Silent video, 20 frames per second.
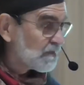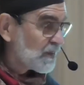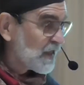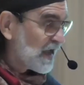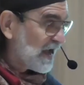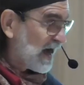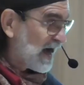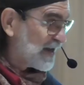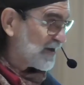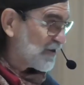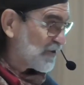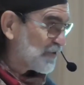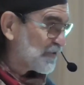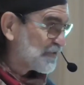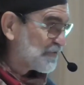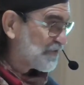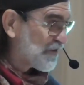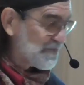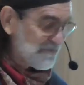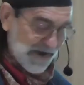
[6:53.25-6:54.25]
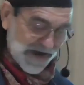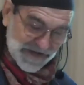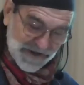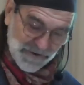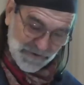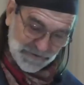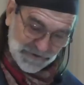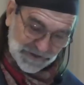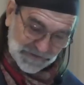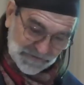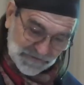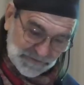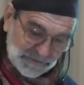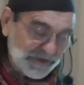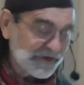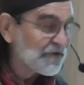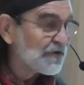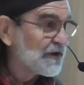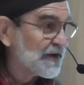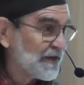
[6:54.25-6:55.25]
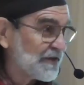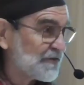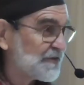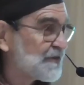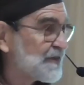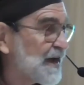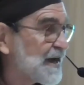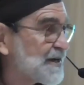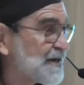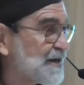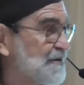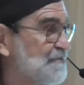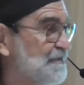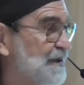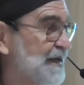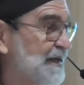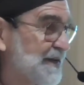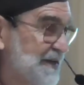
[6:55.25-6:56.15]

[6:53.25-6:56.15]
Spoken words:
I learned from my own experience that can be a